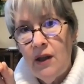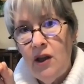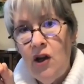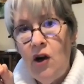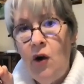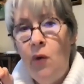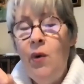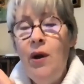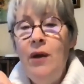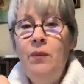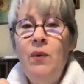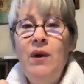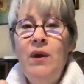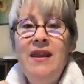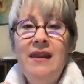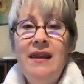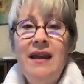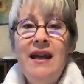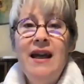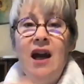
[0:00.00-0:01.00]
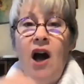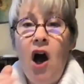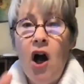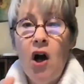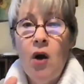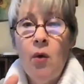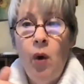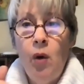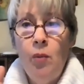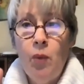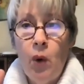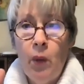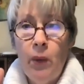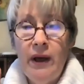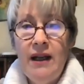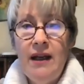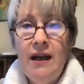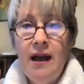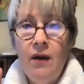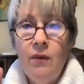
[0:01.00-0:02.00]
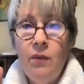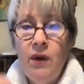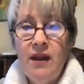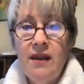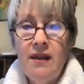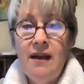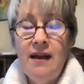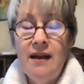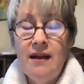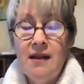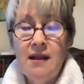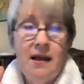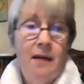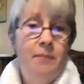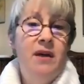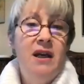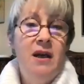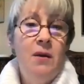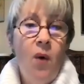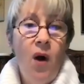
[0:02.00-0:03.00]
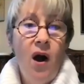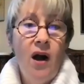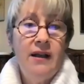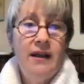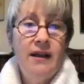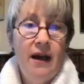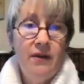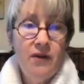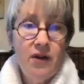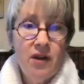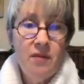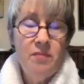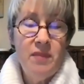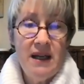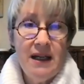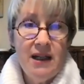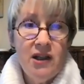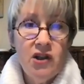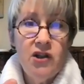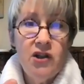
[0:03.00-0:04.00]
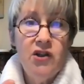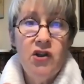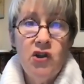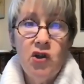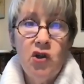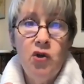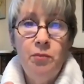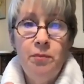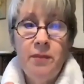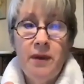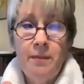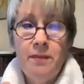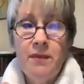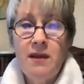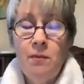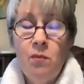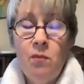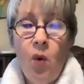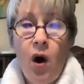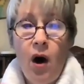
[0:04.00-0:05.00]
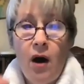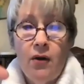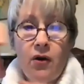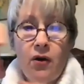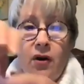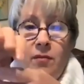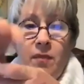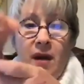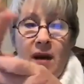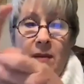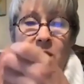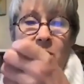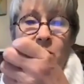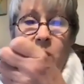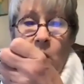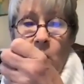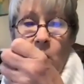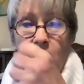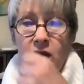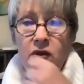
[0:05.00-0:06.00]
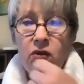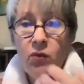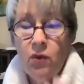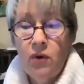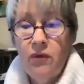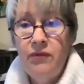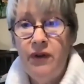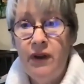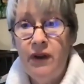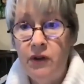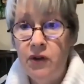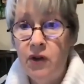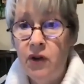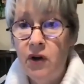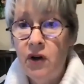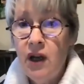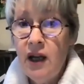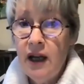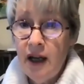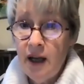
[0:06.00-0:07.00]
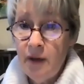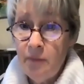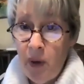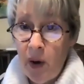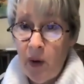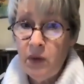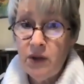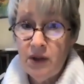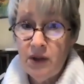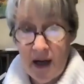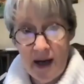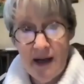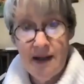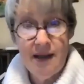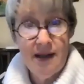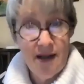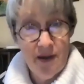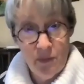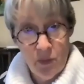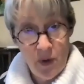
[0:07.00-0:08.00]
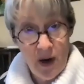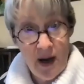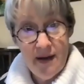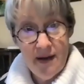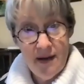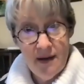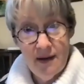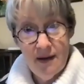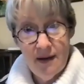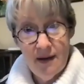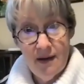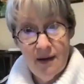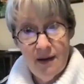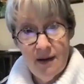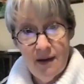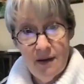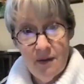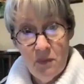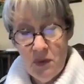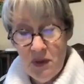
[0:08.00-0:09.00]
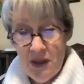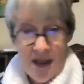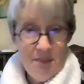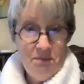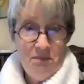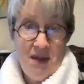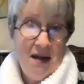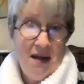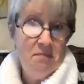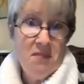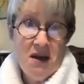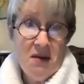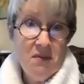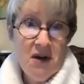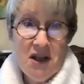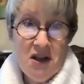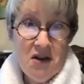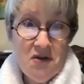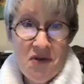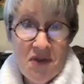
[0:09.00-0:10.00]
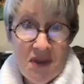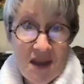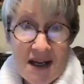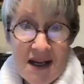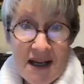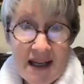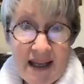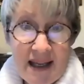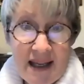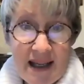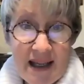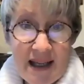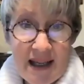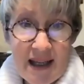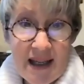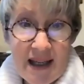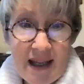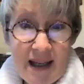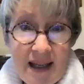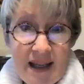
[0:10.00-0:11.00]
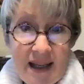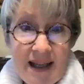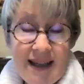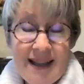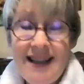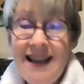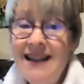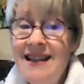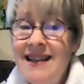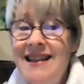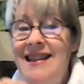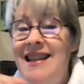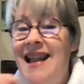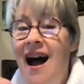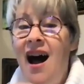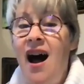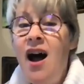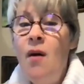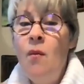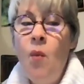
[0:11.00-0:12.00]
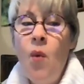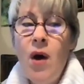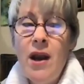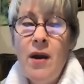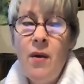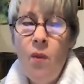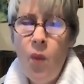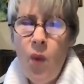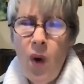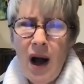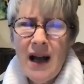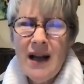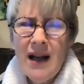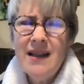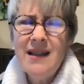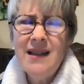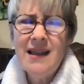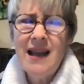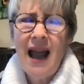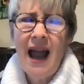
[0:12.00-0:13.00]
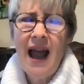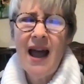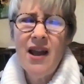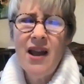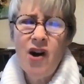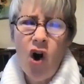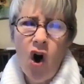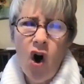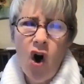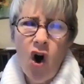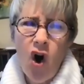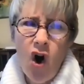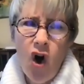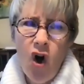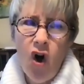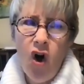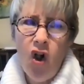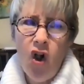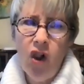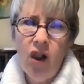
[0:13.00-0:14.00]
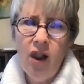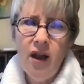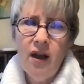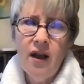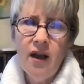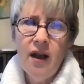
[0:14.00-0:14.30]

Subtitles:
You know, when we think aqua marina, we think somebody walked down to the beach and scooped up some water and maybe poured it through a filter and potentized it, right? Wouldn't that be what you'd think? That's not what it was at all.